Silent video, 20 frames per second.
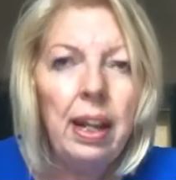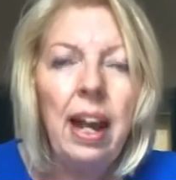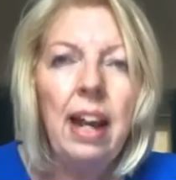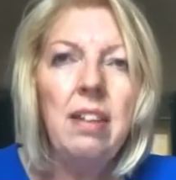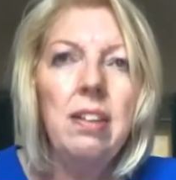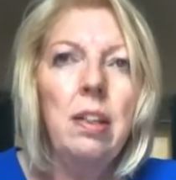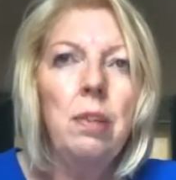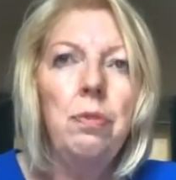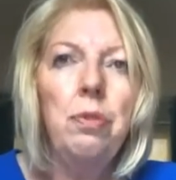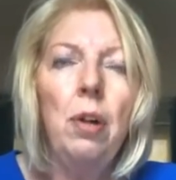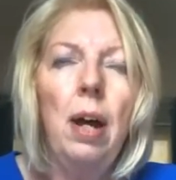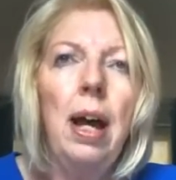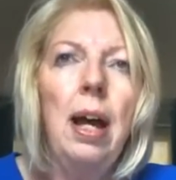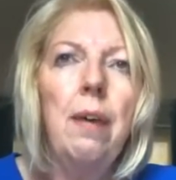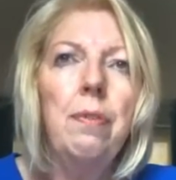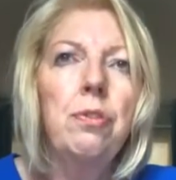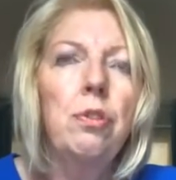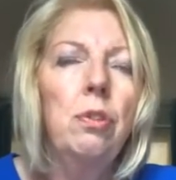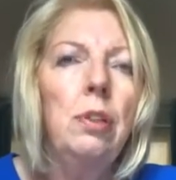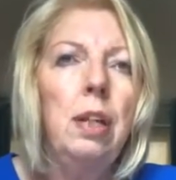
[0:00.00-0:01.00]
as if you
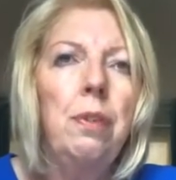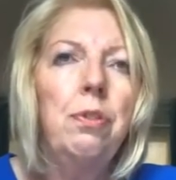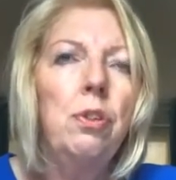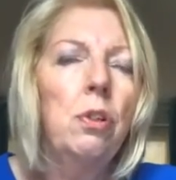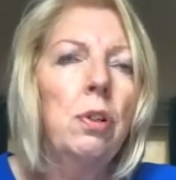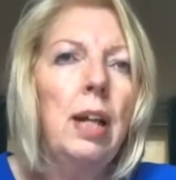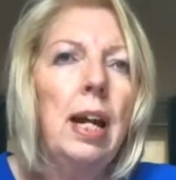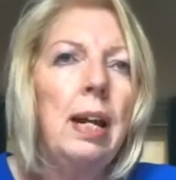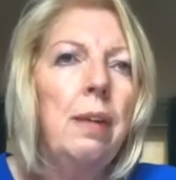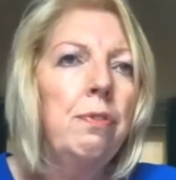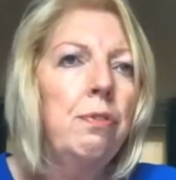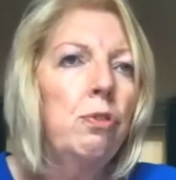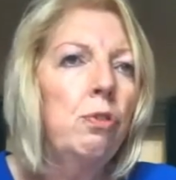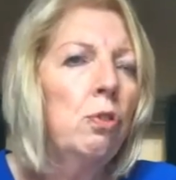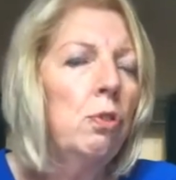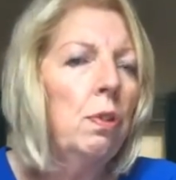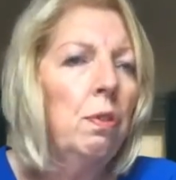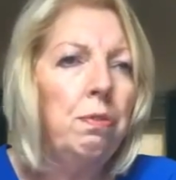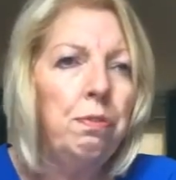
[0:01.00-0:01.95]
have to live your life to the